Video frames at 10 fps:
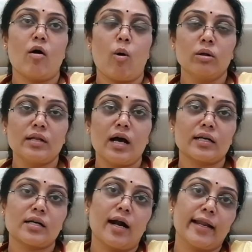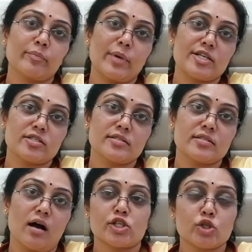all our cardiac
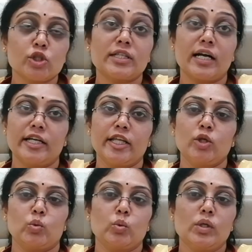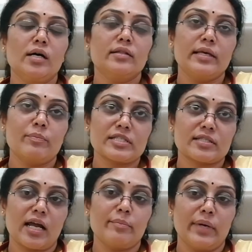patients should continue the
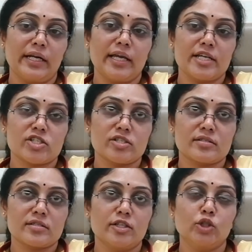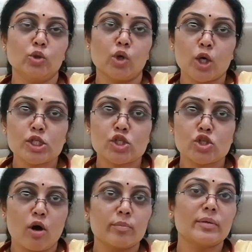prescribed medications. Do not
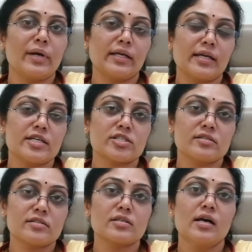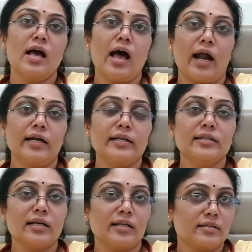stop the medications
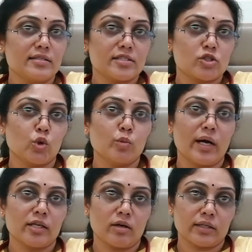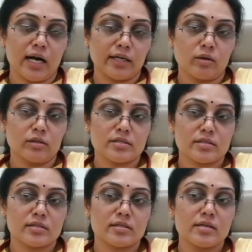until unless told by your
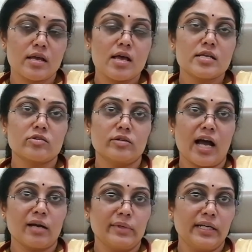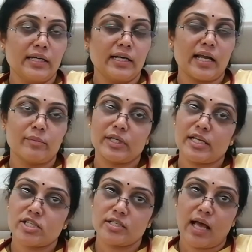cardiologist. So diabetic and
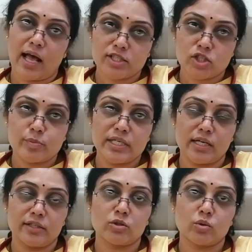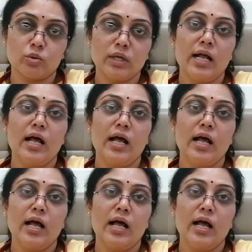hypertension has to be controlled.